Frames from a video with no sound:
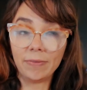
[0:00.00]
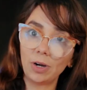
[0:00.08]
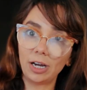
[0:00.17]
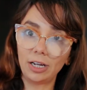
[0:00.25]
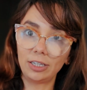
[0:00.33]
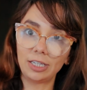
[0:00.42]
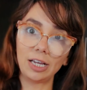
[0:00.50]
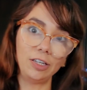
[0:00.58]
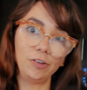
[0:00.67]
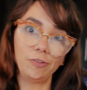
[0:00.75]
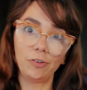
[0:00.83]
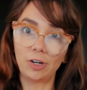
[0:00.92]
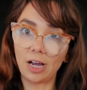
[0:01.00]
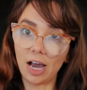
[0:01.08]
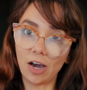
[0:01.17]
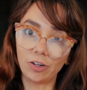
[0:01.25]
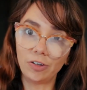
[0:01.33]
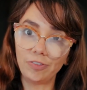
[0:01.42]
But if you're
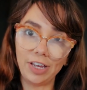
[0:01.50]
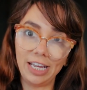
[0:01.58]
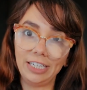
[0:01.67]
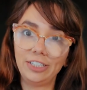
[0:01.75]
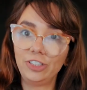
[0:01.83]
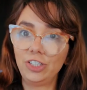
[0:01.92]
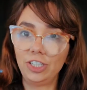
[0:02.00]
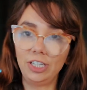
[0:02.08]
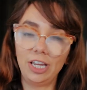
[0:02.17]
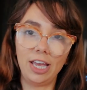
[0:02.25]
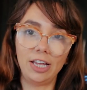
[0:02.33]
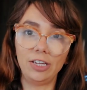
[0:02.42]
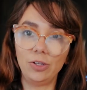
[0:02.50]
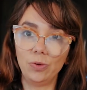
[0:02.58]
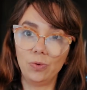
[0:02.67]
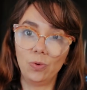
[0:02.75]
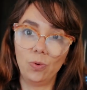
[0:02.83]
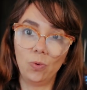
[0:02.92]
out of energy and
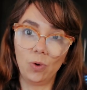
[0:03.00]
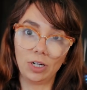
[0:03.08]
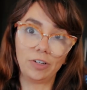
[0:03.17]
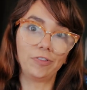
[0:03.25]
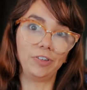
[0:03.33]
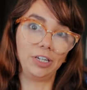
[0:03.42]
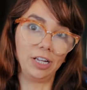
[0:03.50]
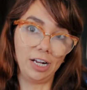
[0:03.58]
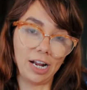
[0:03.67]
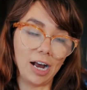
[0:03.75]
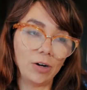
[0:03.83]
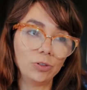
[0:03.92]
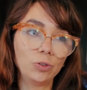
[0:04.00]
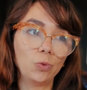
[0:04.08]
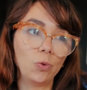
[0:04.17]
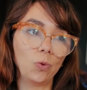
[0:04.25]
you want to figure it out,